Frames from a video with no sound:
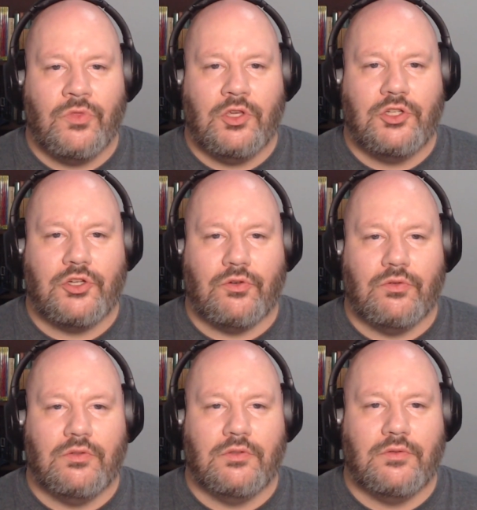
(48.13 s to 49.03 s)

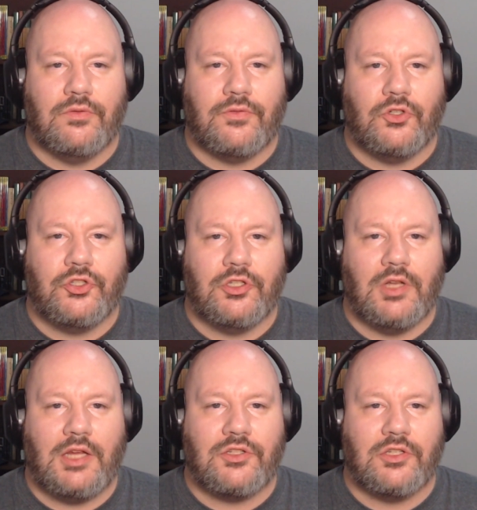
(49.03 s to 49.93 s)
So first,
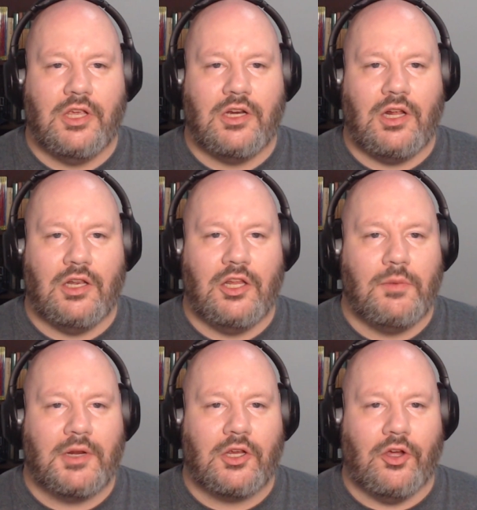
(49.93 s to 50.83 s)
let's get a little
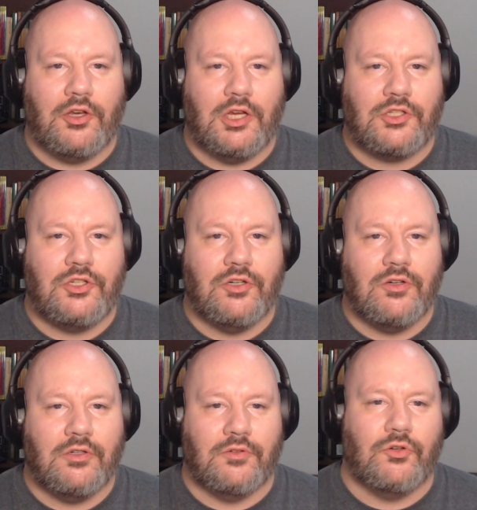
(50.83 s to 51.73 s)
bit of context
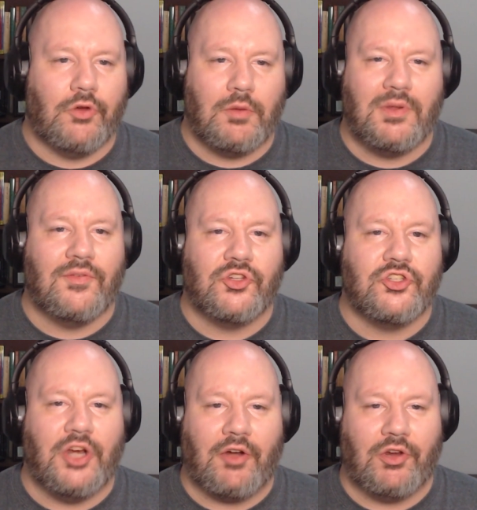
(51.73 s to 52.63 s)
here and create a bit of a
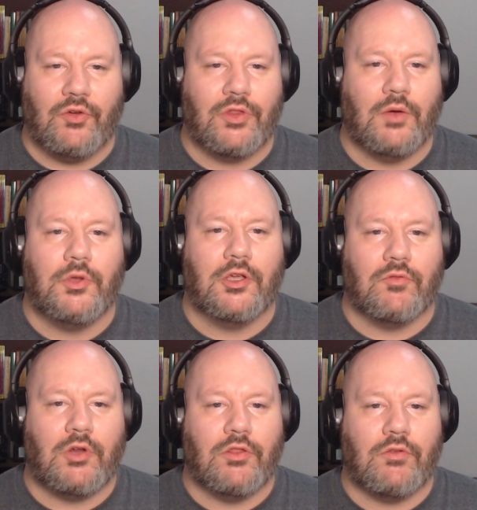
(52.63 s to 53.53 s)
scenario that we can
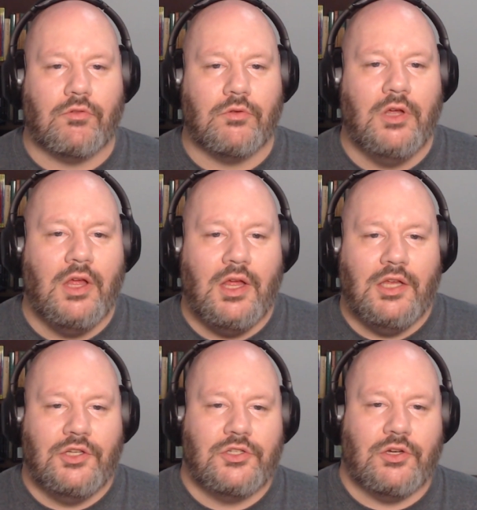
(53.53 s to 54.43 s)
run through.
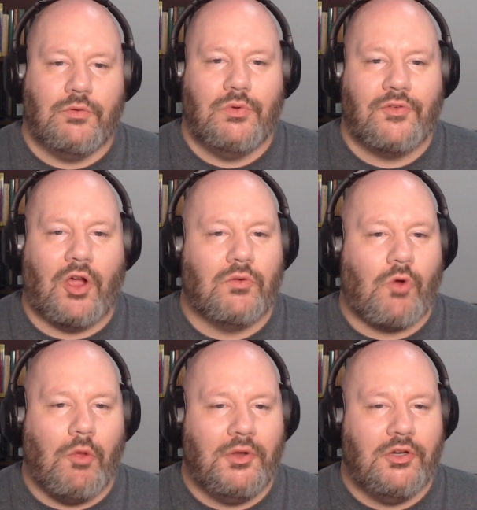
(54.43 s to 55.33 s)
So we've got
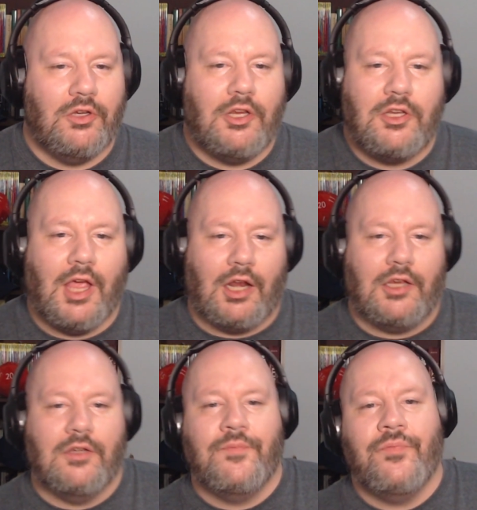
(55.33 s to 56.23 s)
Robin and
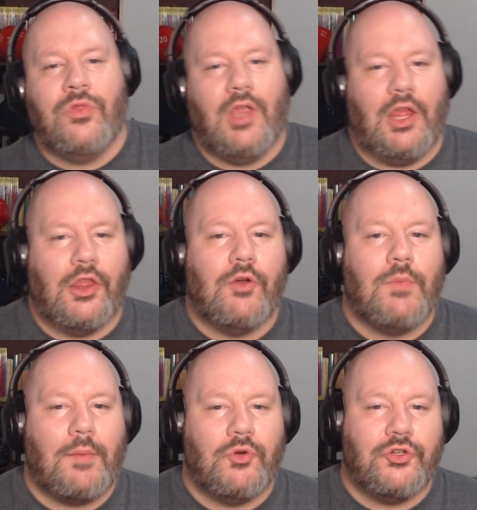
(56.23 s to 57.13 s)
Kelly, and they're
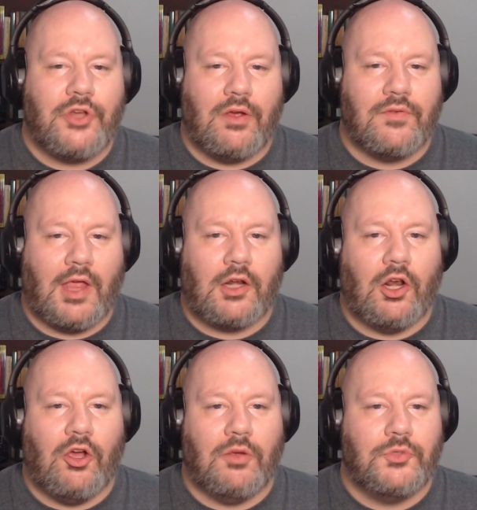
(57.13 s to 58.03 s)
members of
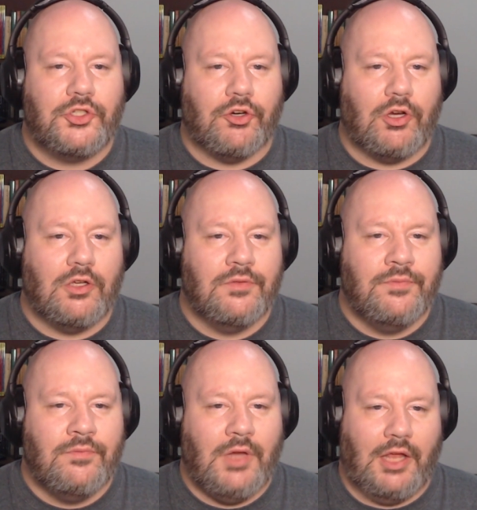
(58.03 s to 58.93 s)
Candela Obscura,
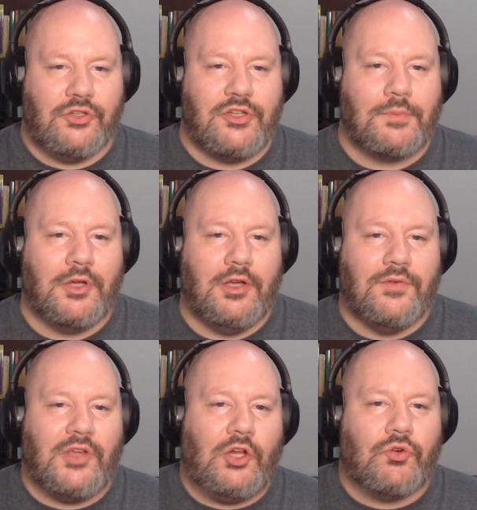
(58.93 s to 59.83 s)
and some kind
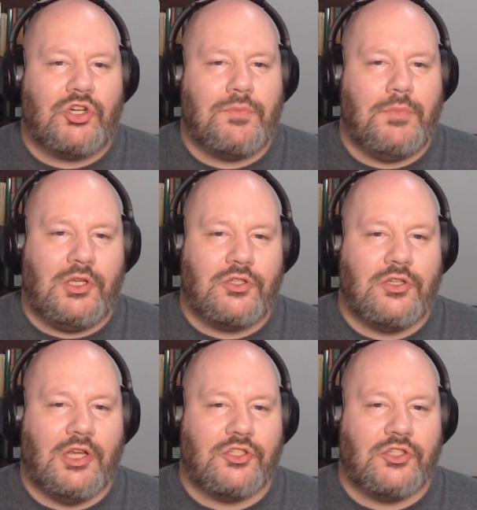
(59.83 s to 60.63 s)
of eldritch beast has